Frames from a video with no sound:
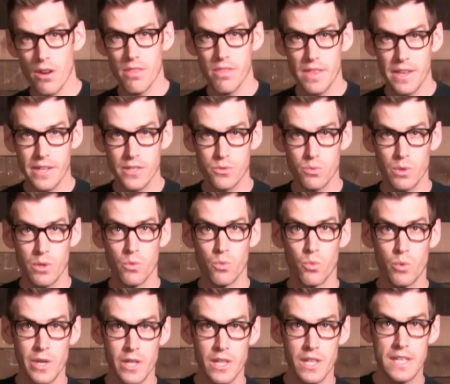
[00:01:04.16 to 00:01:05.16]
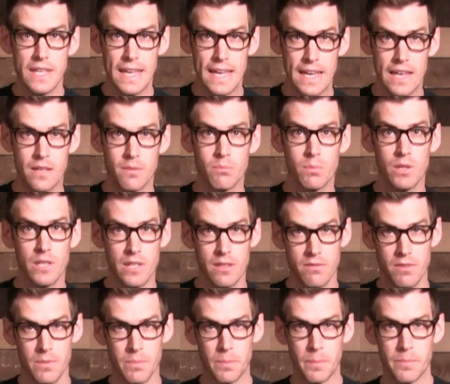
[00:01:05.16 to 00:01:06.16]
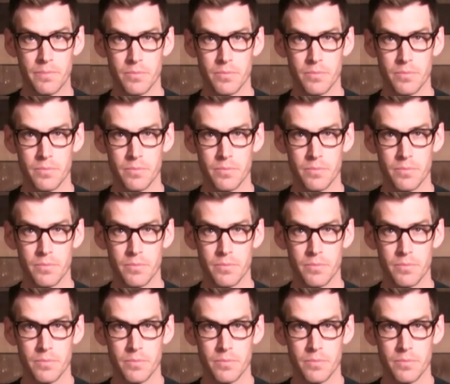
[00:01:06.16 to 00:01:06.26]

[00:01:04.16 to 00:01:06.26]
are things we really can believe in.